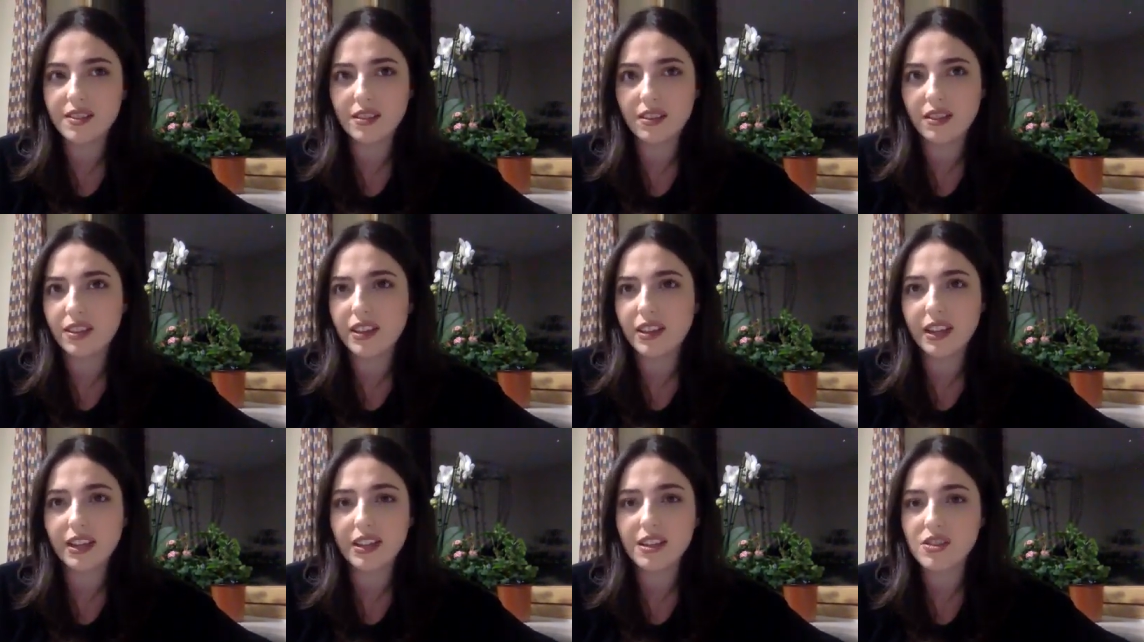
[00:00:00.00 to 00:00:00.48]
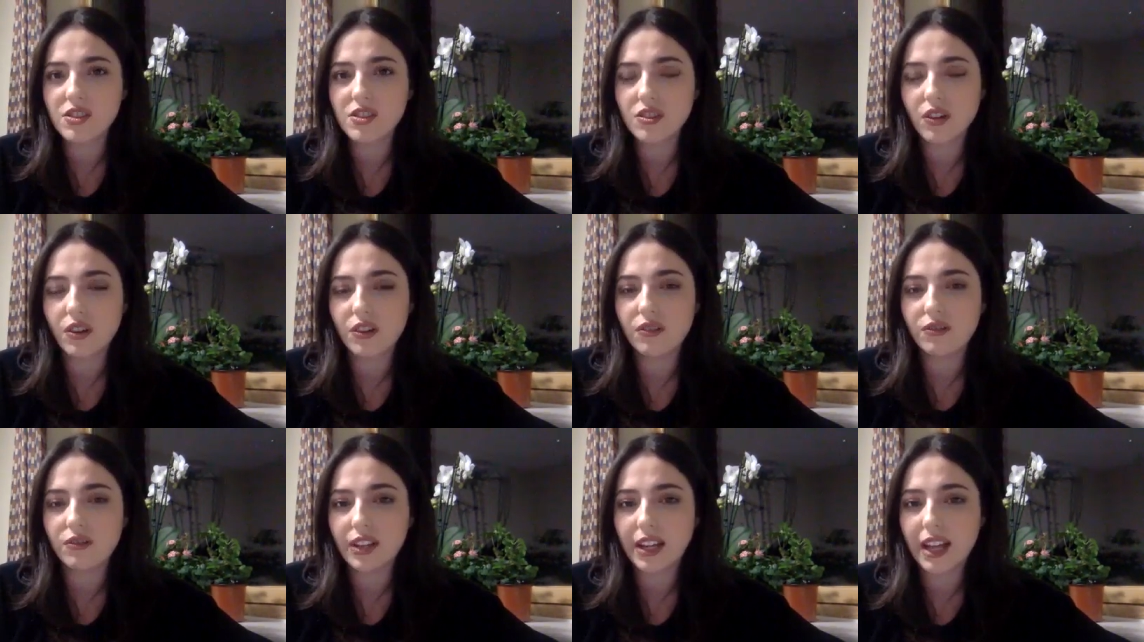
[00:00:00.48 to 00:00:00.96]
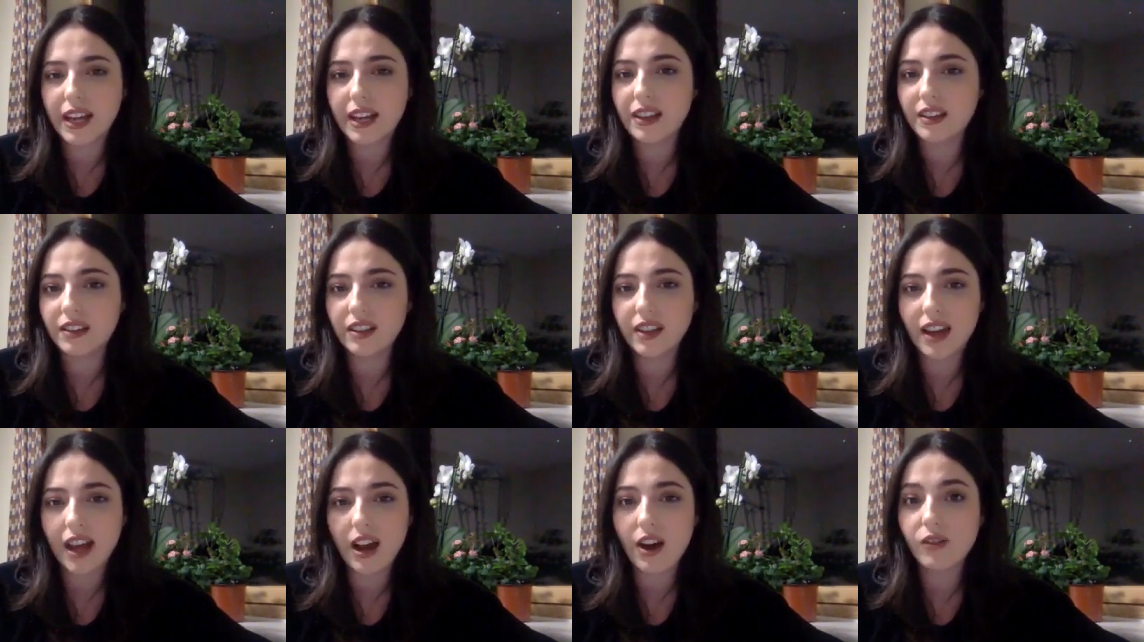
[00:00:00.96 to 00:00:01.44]
think it's not related
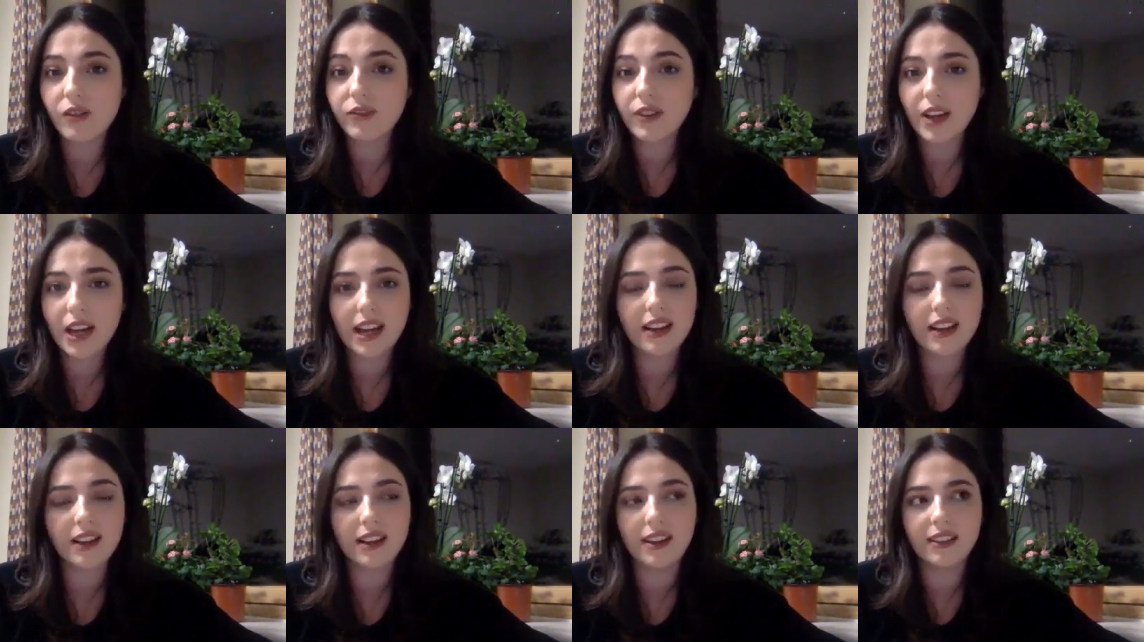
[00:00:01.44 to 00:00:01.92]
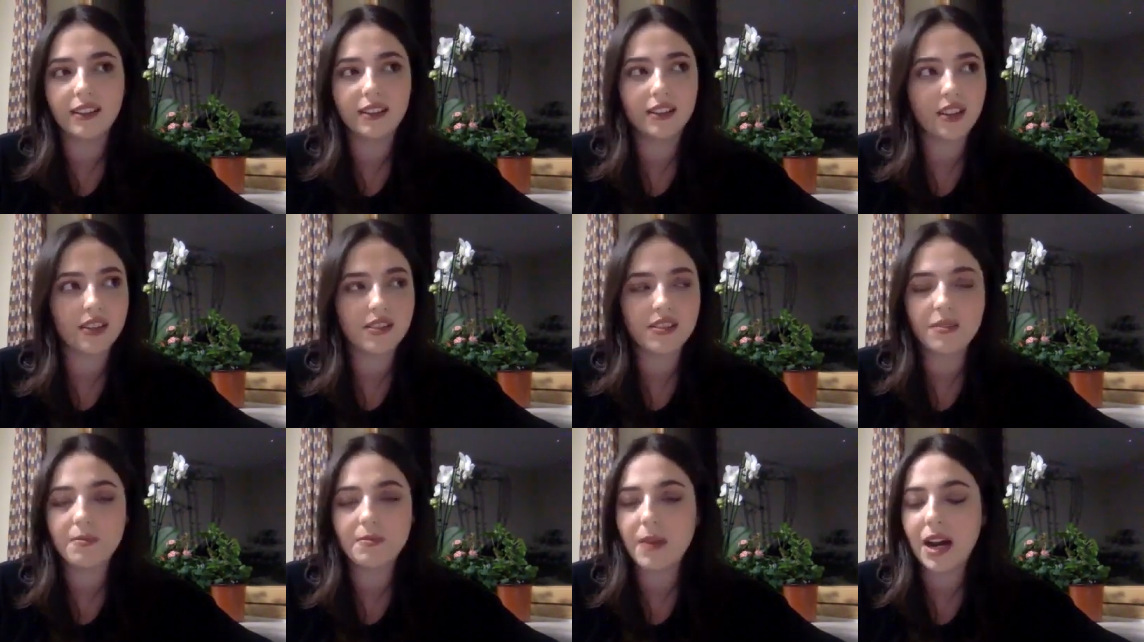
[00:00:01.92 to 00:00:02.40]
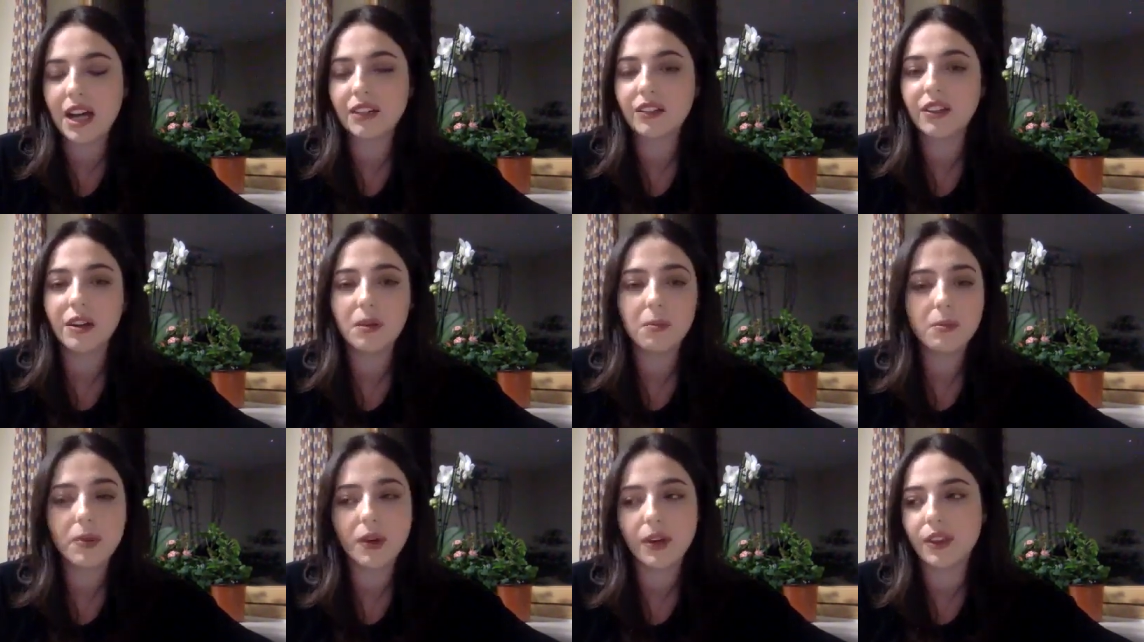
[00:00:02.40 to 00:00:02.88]
to healthcare, it doesn't matter.
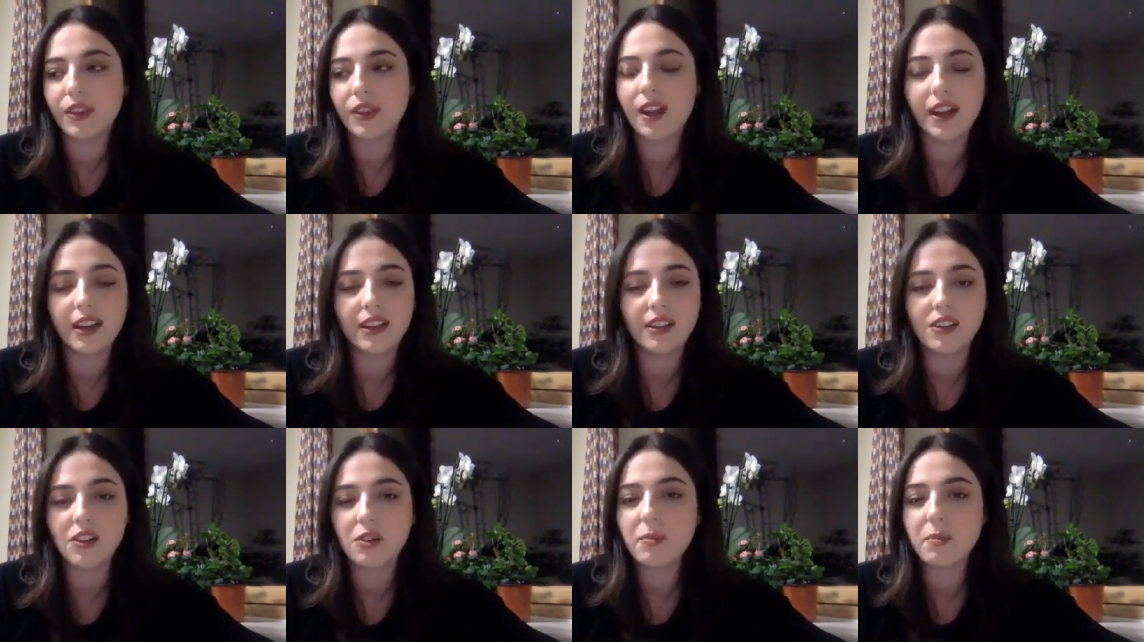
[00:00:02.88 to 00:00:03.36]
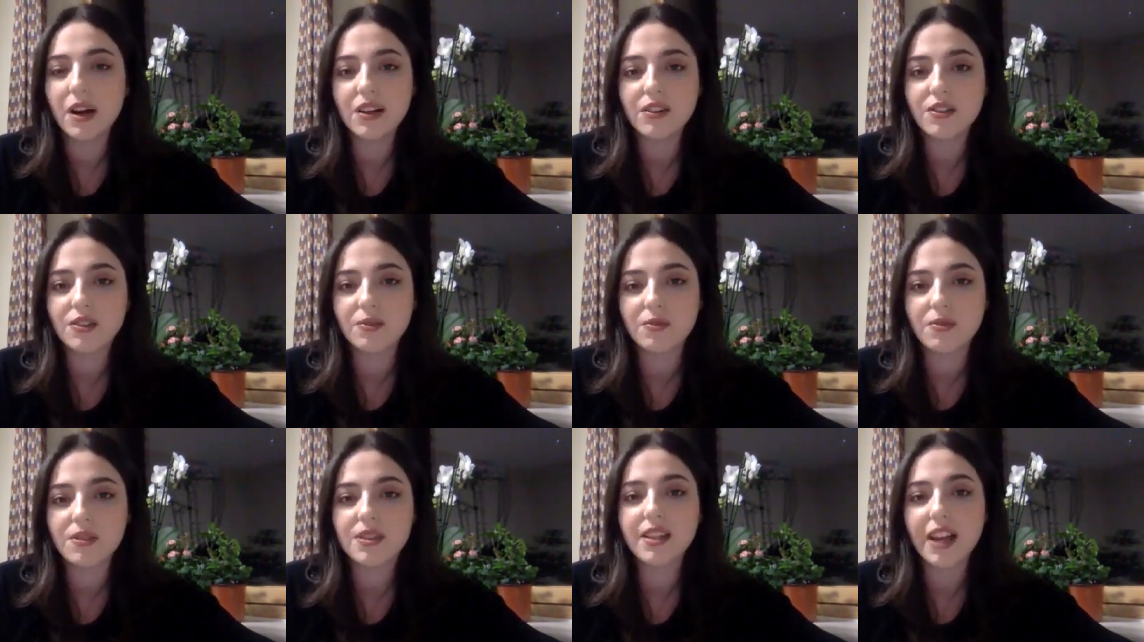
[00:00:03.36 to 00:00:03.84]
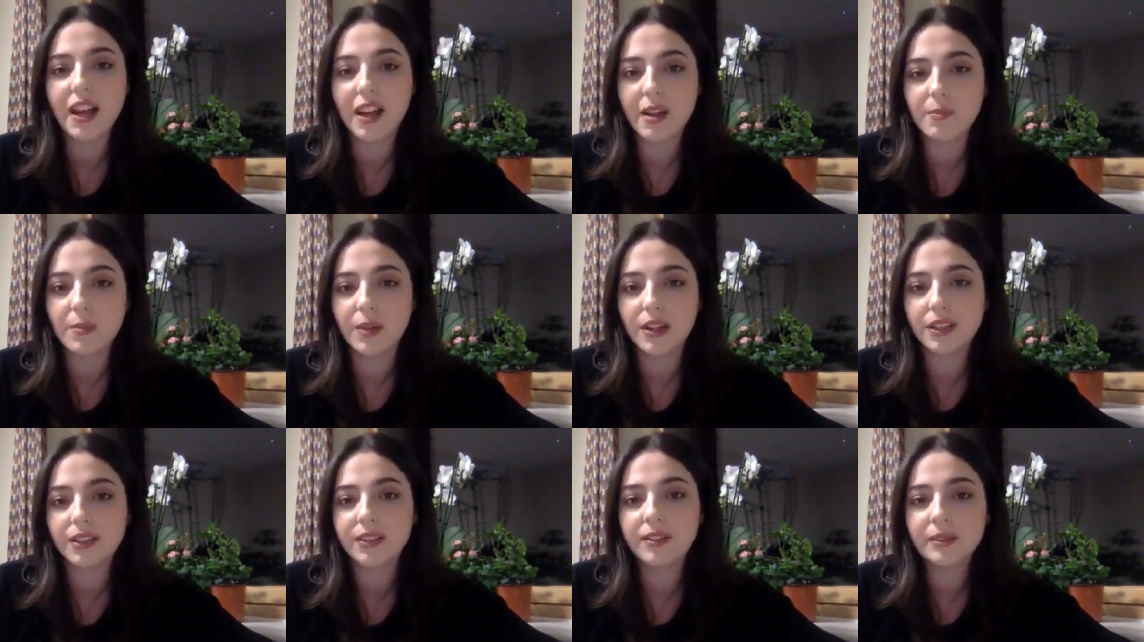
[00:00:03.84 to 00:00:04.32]
Put that in your personal
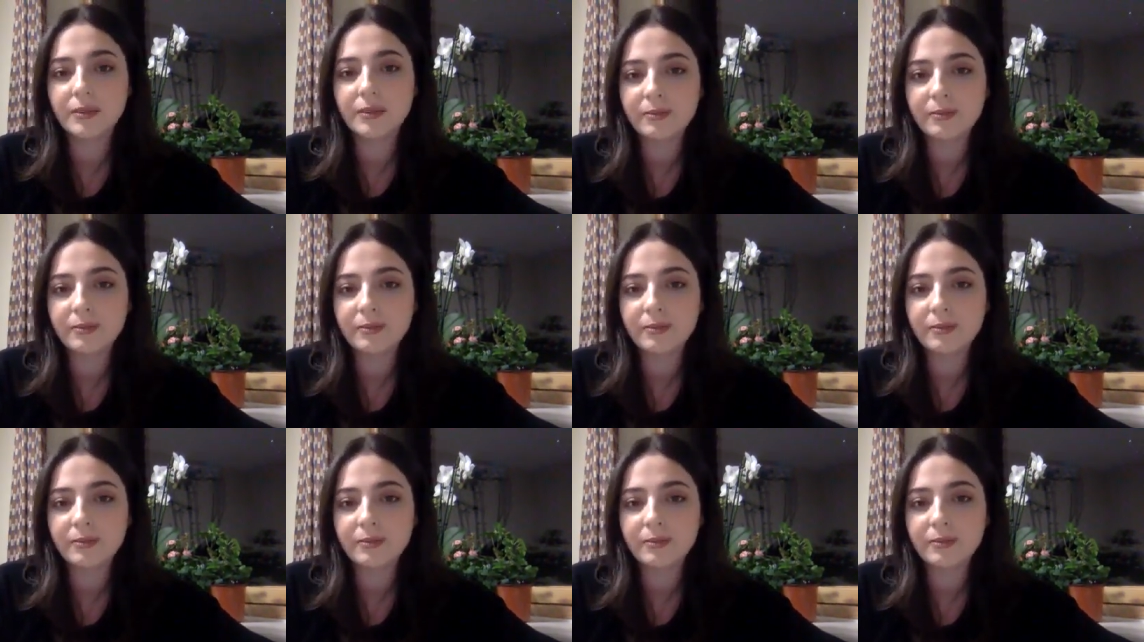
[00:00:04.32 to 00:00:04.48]
statement.